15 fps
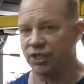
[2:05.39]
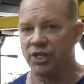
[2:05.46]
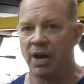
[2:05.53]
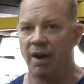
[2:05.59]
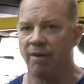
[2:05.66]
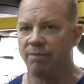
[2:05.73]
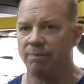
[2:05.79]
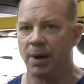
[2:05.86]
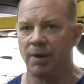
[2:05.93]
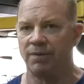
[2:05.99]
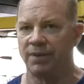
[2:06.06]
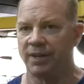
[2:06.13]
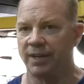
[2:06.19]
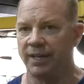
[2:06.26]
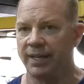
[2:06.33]
off
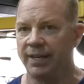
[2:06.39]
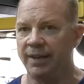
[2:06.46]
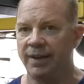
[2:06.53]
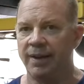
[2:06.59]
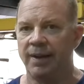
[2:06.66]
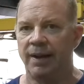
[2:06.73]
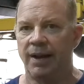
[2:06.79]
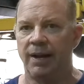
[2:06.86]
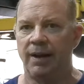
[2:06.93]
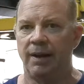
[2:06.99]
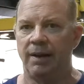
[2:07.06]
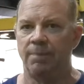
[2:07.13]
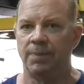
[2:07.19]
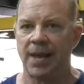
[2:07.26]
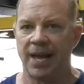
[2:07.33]
perfectly,
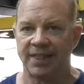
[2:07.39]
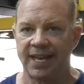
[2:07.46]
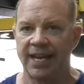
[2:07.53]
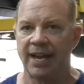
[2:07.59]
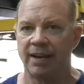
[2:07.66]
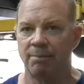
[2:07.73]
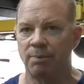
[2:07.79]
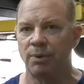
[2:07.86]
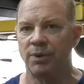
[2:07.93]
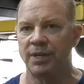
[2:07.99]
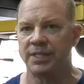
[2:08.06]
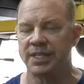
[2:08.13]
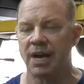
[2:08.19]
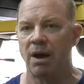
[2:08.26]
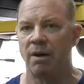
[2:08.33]
I think I can pull this
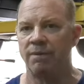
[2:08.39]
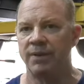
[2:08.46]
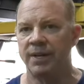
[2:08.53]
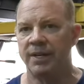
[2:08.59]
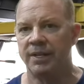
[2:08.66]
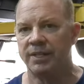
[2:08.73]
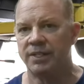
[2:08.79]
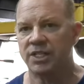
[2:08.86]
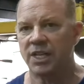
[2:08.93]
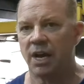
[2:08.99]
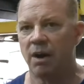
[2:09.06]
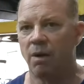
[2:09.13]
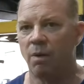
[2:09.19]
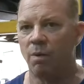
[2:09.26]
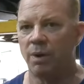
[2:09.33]
off.
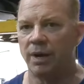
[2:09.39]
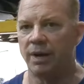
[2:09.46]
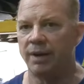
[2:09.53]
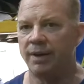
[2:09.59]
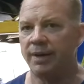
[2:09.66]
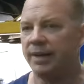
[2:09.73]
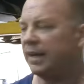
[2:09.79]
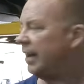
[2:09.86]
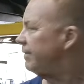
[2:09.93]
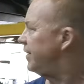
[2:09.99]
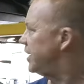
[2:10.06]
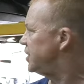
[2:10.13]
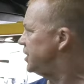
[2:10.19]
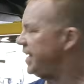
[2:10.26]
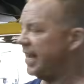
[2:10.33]
So I'm
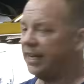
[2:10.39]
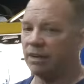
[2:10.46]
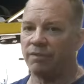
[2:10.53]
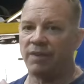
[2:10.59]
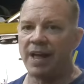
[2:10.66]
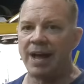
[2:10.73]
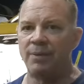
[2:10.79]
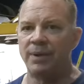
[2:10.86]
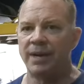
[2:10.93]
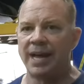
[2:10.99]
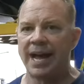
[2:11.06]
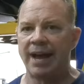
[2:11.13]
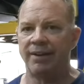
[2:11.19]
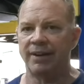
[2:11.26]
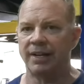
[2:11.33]
fixing to yank your flywheel
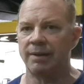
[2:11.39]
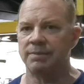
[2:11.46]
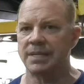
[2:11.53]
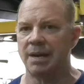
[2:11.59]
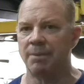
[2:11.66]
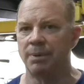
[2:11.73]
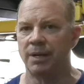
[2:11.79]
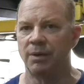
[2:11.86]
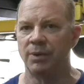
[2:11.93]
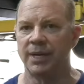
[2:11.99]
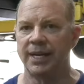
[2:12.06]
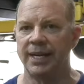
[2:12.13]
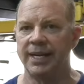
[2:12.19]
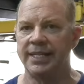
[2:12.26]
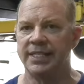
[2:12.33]
out. It comes out pretty quick and
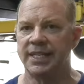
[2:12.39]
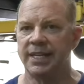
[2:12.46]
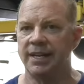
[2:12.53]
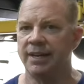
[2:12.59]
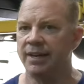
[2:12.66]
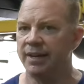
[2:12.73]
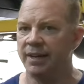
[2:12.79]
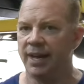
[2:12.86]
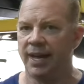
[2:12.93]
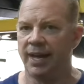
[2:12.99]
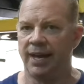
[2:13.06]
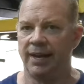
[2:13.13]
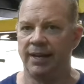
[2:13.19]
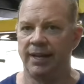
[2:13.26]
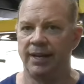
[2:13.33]
easy,
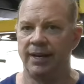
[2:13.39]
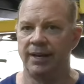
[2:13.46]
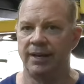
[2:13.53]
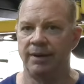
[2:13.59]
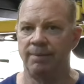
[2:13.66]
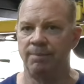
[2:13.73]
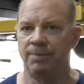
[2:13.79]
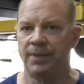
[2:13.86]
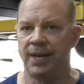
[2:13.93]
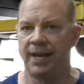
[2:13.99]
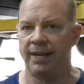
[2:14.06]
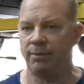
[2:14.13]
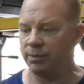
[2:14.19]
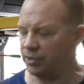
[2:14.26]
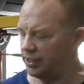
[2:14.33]
and then
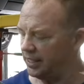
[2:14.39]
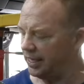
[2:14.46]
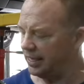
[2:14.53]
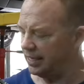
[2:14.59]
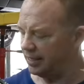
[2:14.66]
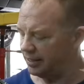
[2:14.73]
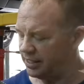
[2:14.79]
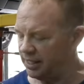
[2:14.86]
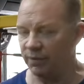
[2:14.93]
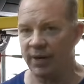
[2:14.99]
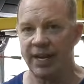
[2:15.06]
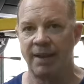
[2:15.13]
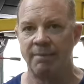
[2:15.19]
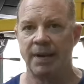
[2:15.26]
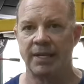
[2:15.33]
we'll see if we
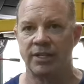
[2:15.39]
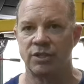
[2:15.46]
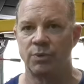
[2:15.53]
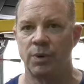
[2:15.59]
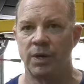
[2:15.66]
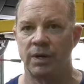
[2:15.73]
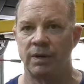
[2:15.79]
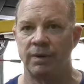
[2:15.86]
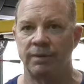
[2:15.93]
can't make this work.